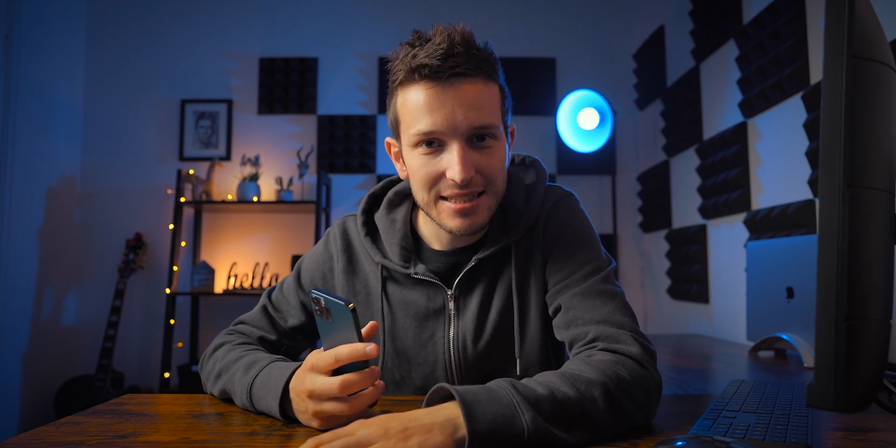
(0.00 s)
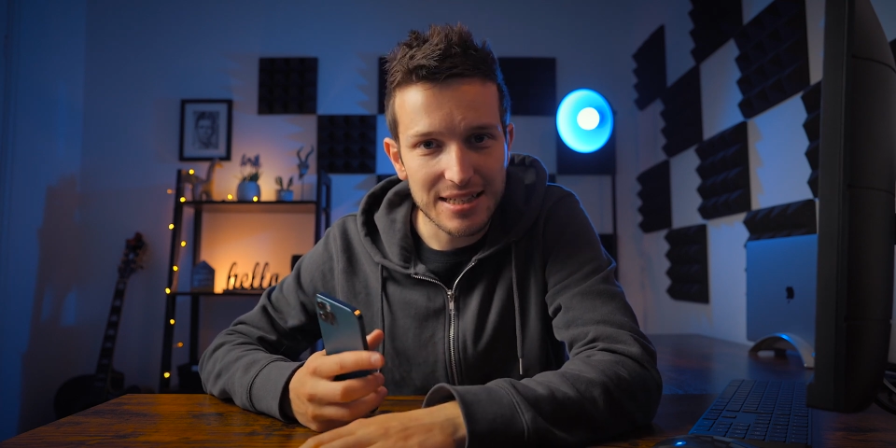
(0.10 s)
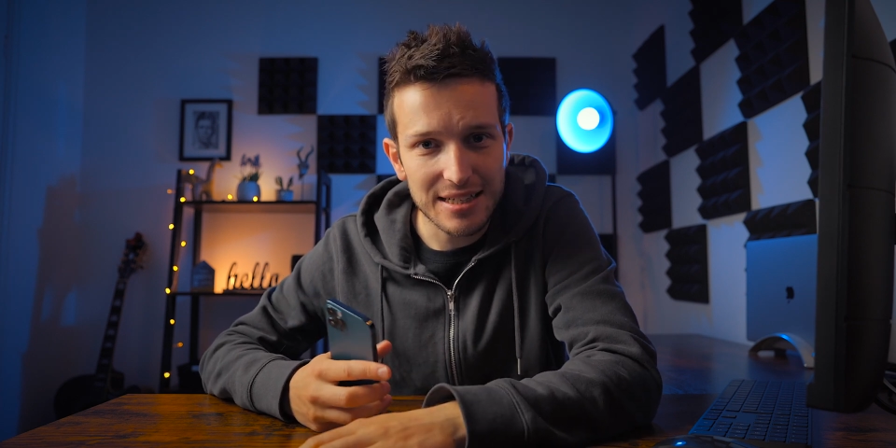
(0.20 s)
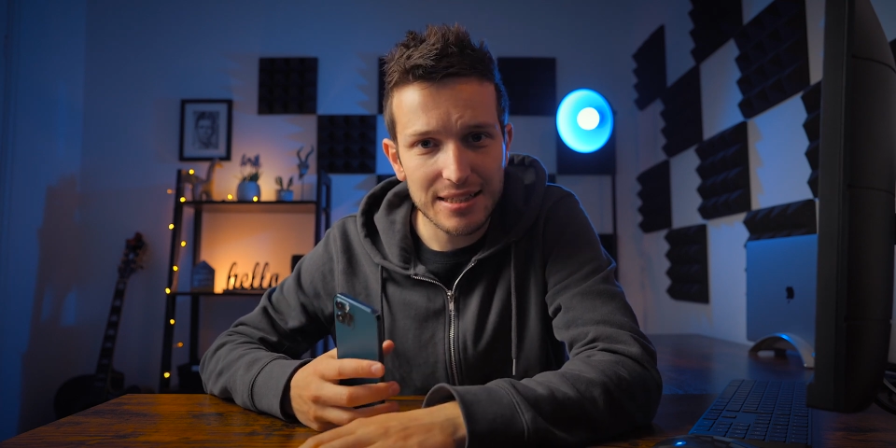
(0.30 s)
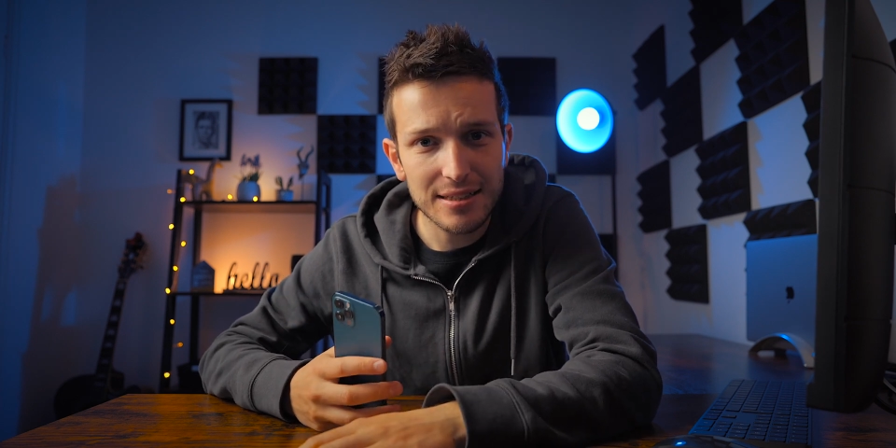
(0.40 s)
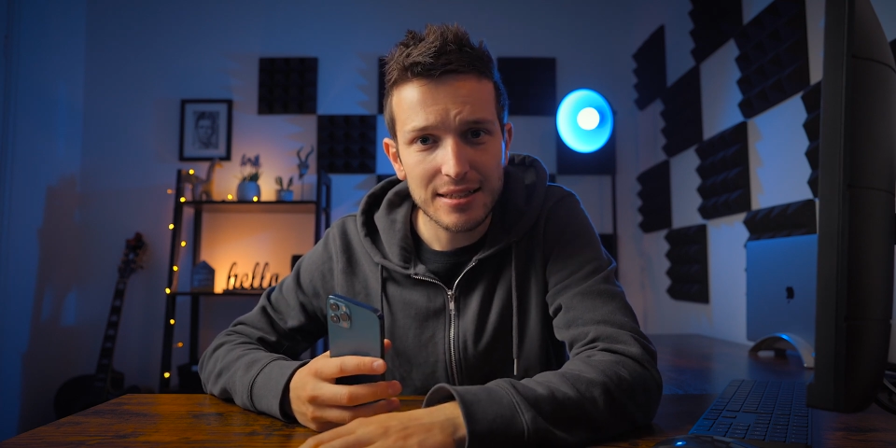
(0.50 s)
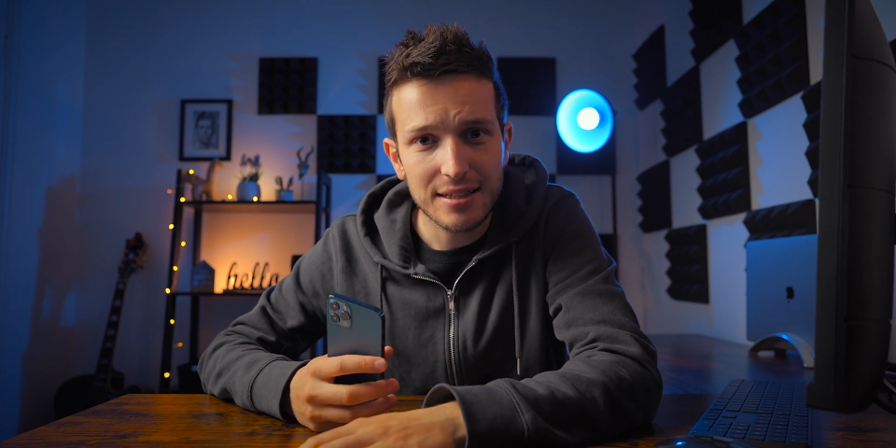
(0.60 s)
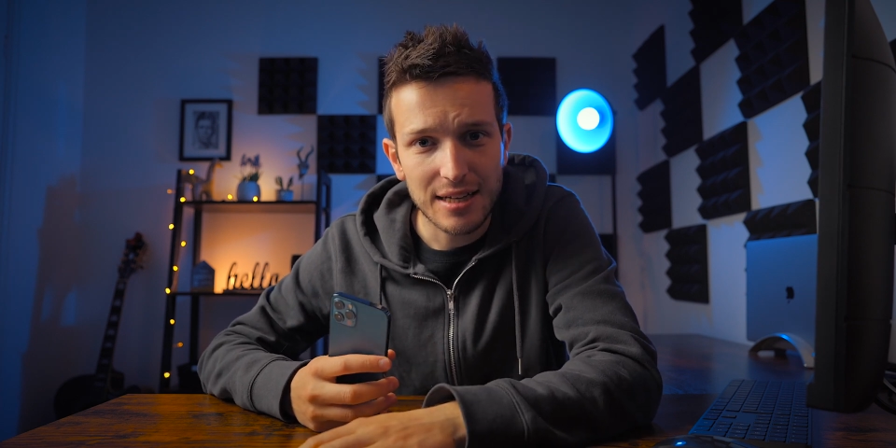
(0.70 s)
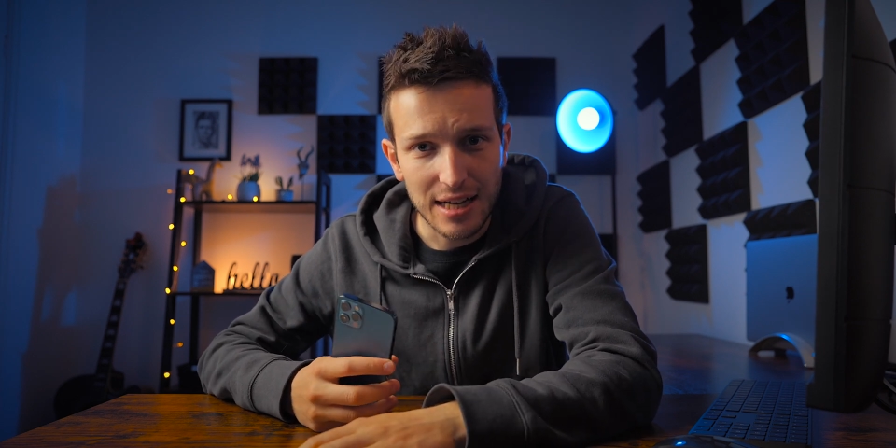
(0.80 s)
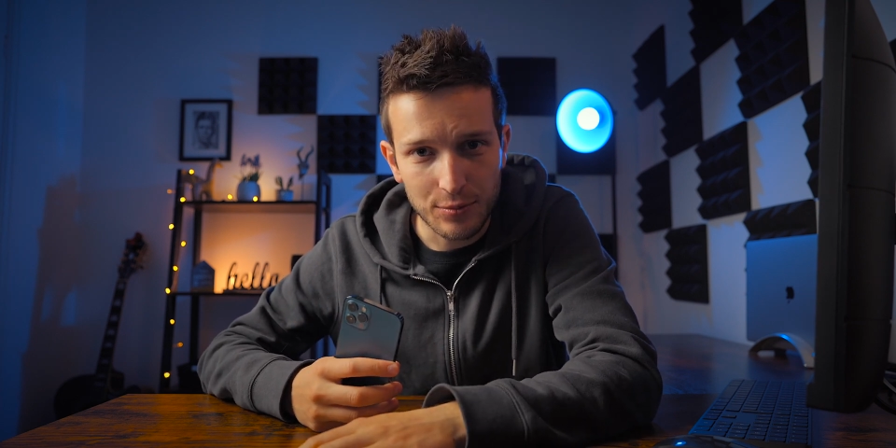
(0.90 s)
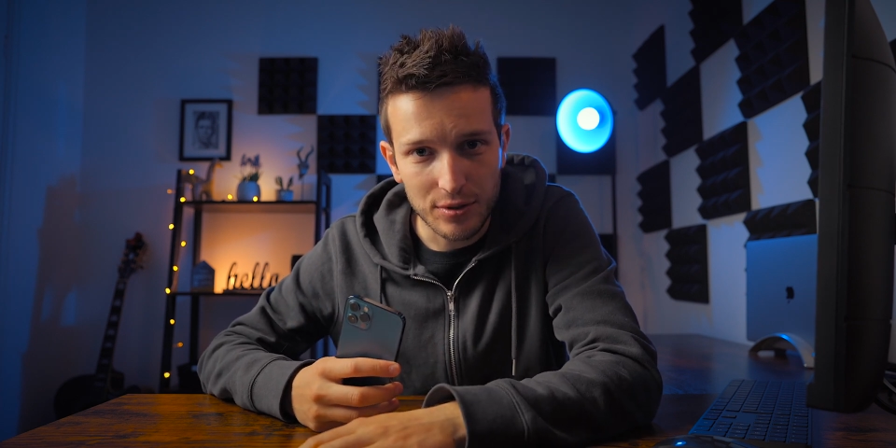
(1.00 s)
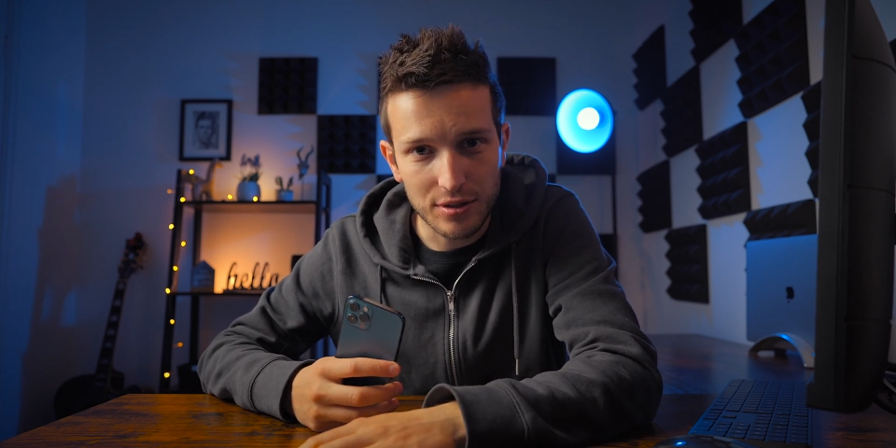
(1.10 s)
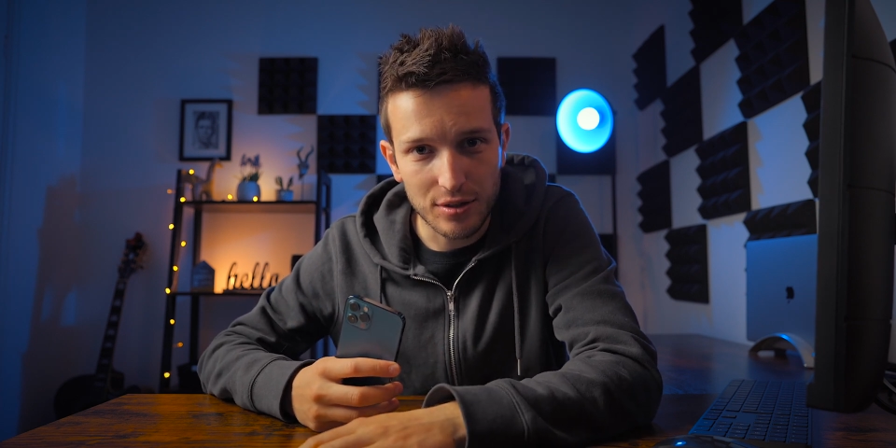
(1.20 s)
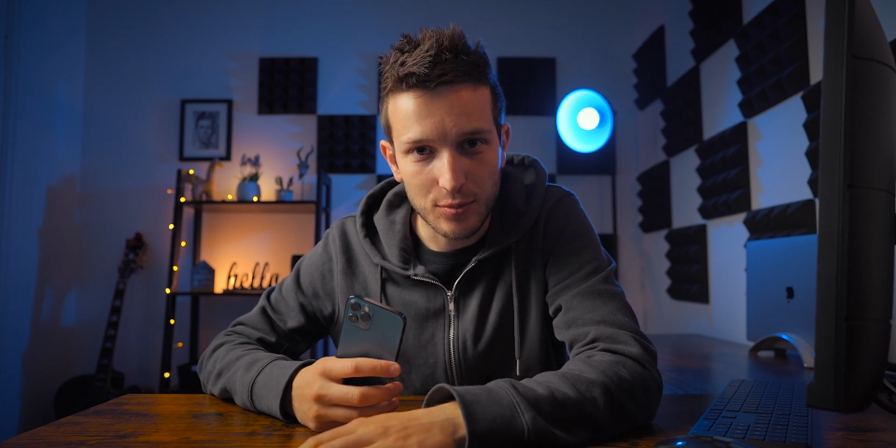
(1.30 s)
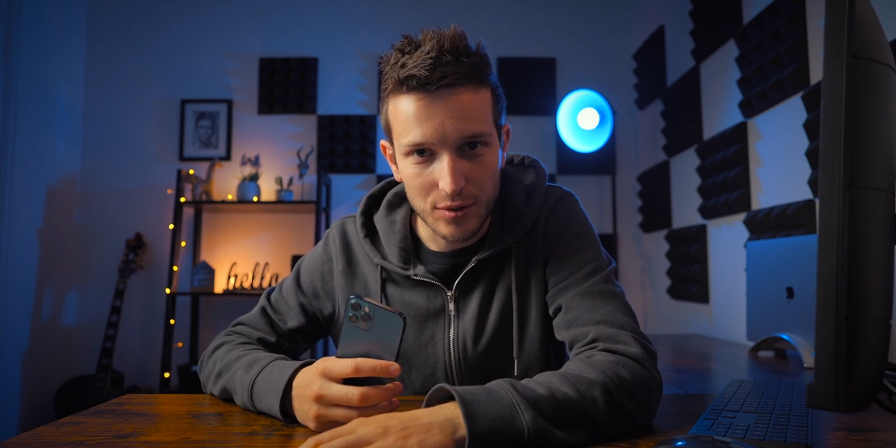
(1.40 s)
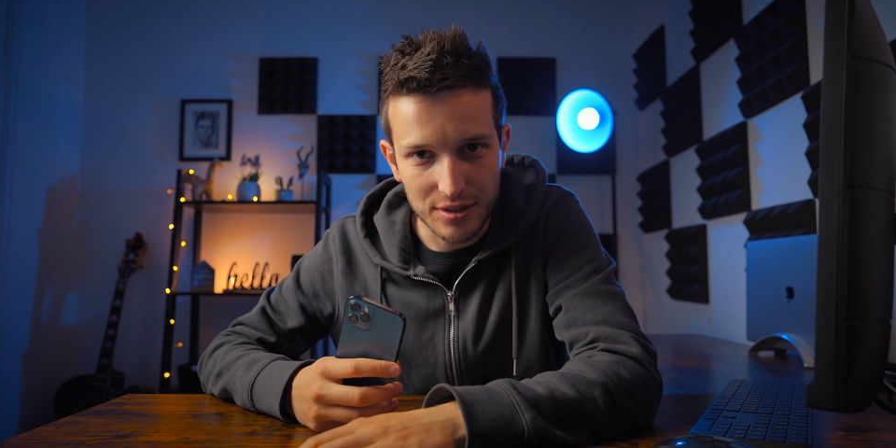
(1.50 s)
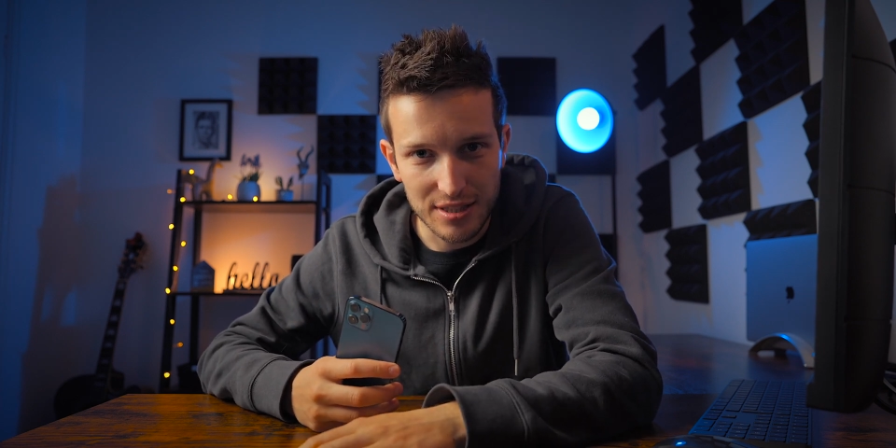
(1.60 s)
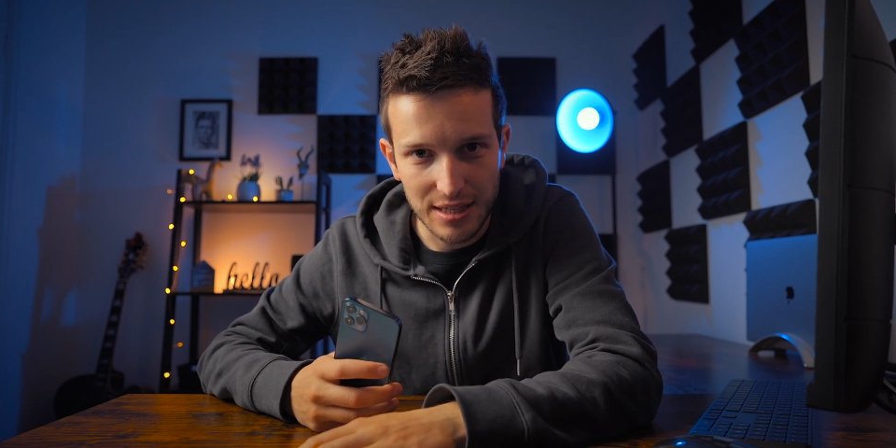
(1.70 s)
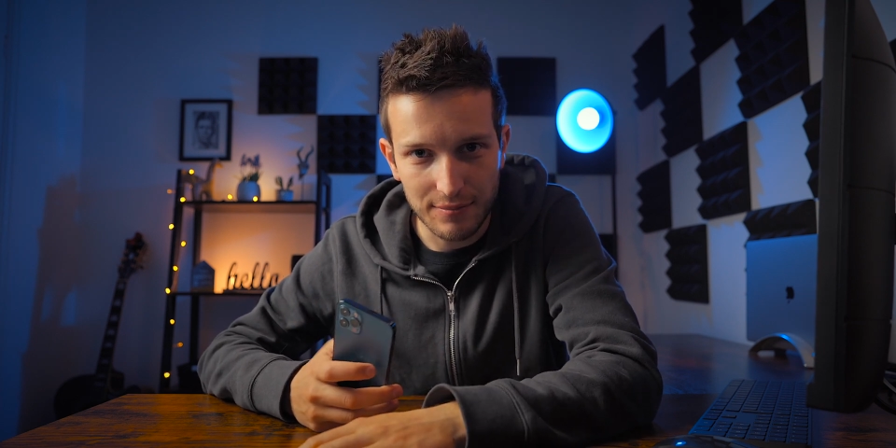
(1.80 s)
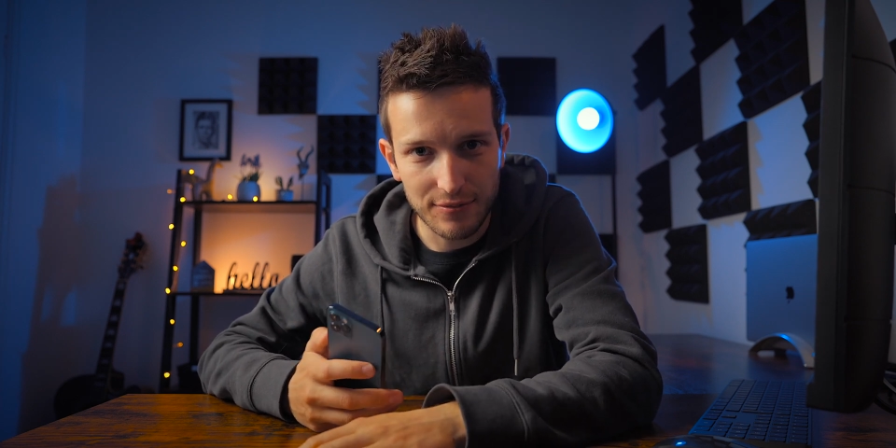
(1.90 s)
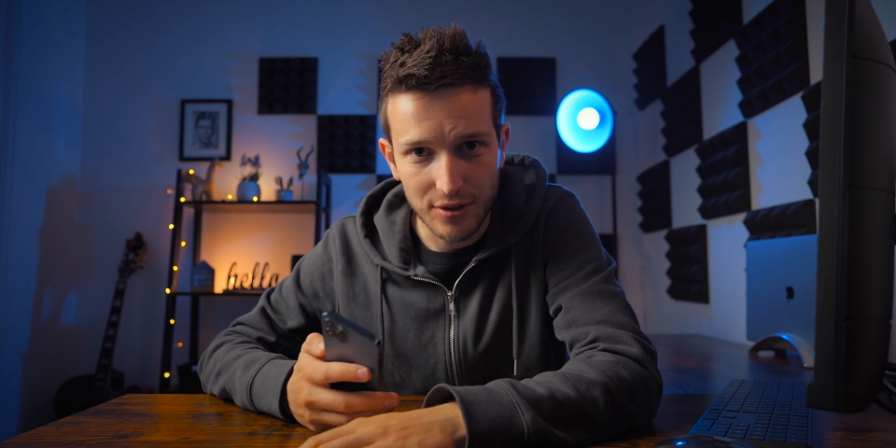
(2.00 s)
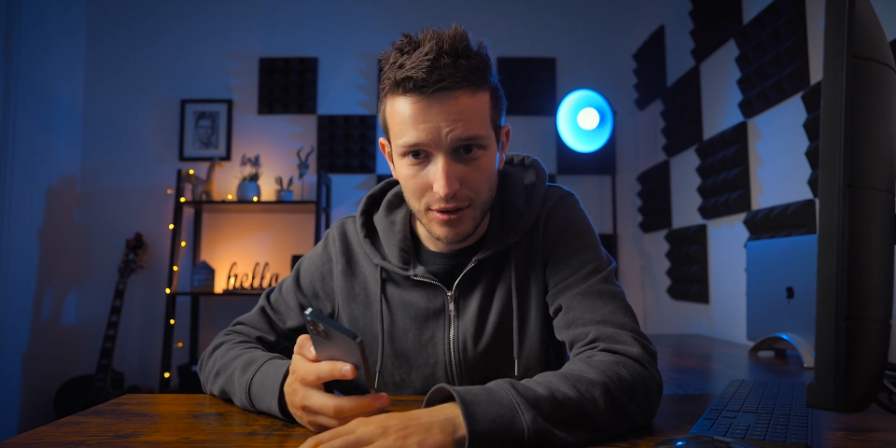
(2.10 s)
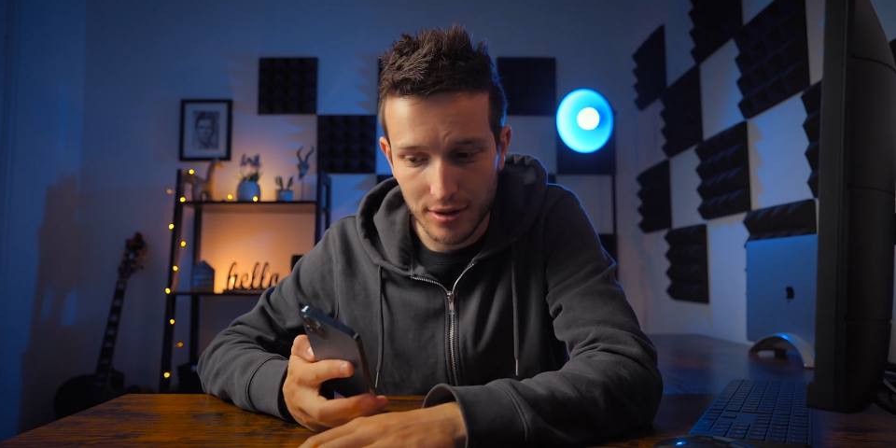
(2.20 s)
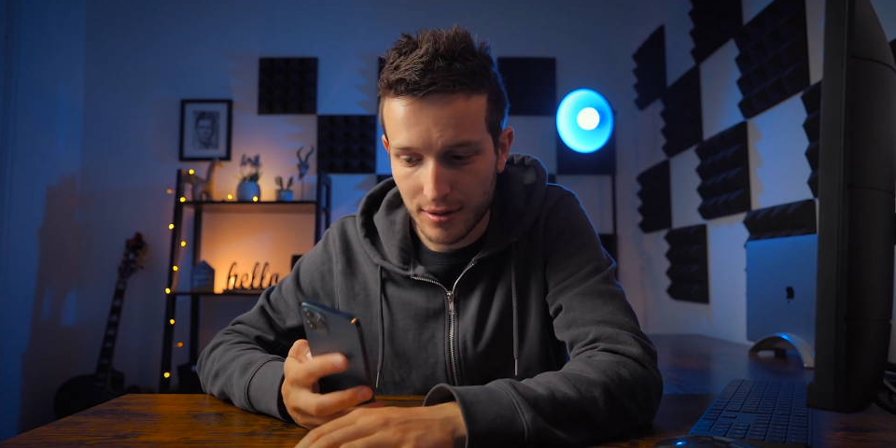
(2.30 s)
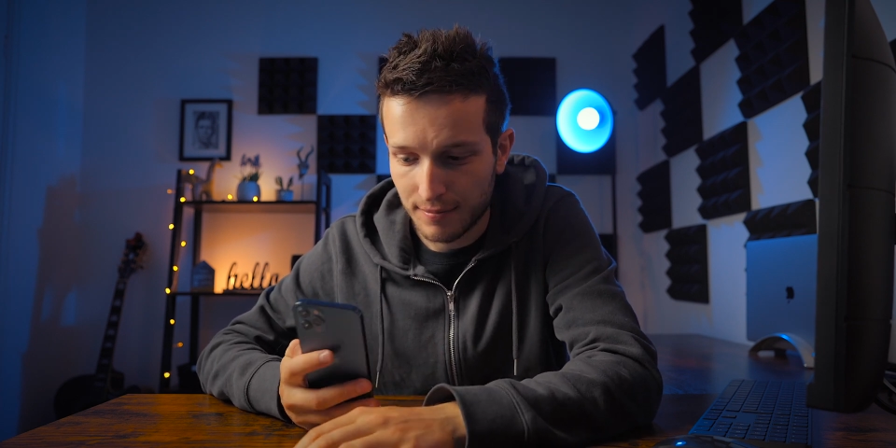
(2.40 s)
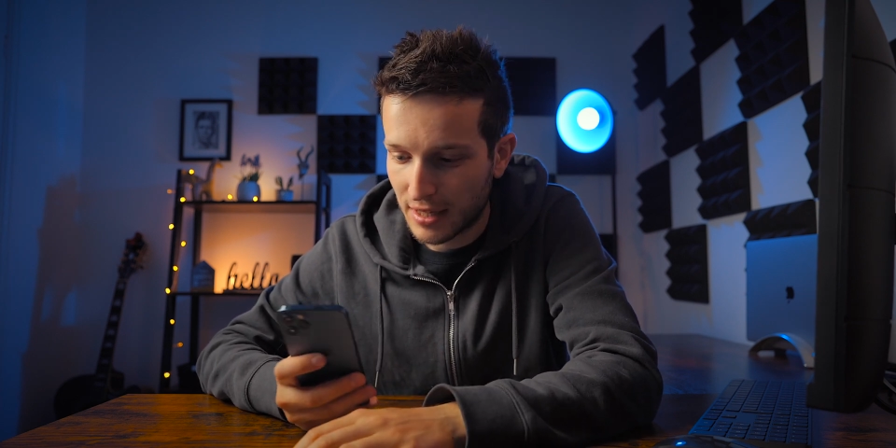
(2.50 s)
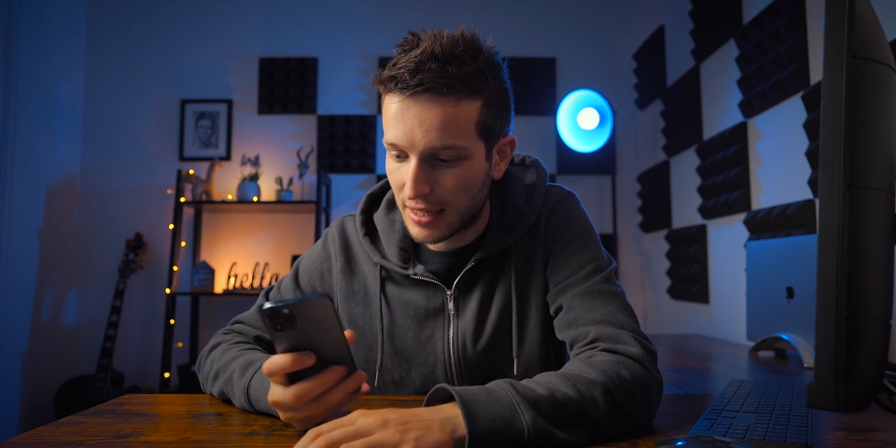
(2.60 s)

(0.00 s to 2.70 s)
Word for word: today I wanna go one step further.